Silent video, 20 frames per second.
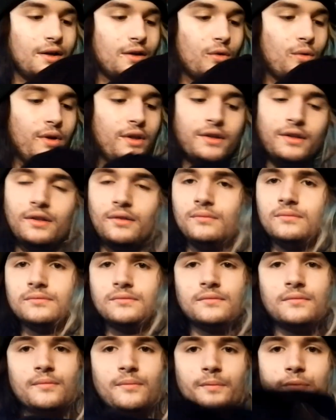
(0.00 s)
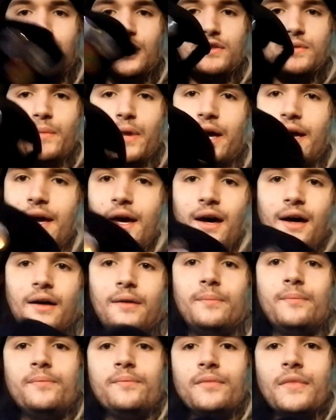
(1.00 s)
Quickly, here's my
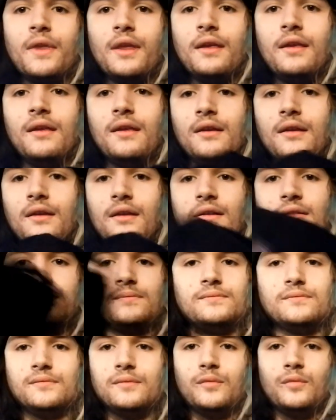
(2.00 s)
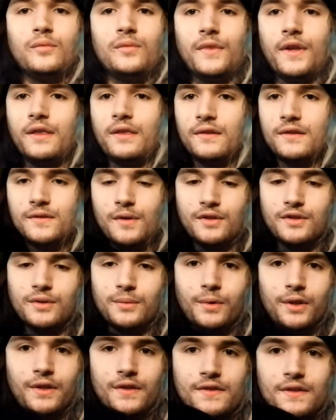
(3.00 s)
hat. Nothing
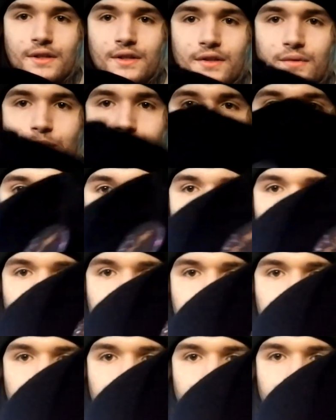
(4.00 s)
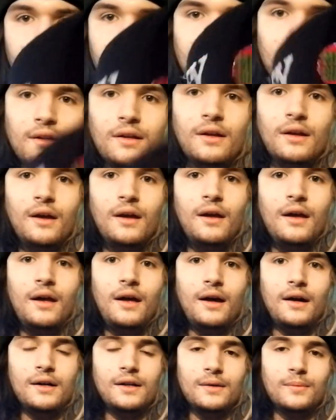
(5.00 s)
special about this, I just put some pins on there.
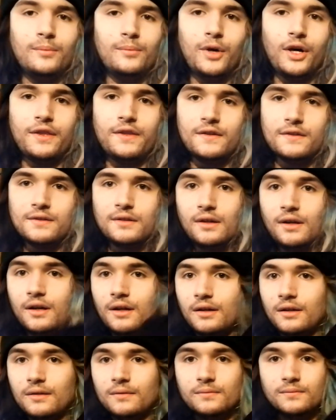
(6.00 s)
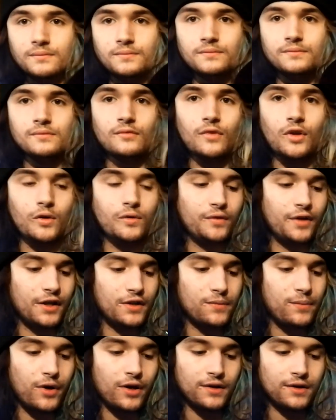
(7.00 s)
Bought this at
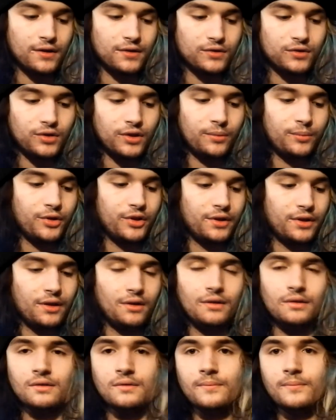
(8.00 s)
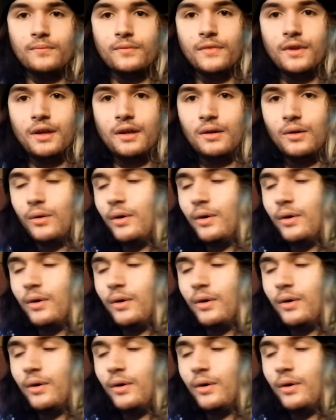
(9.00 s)
NoFX Pumpkin Drublick in